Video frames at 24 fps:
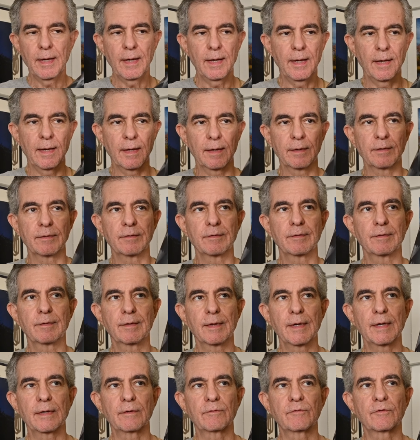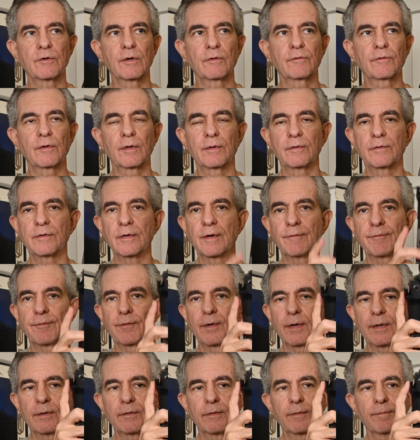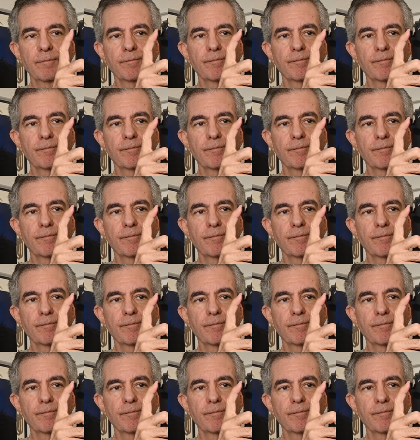And it's just a different,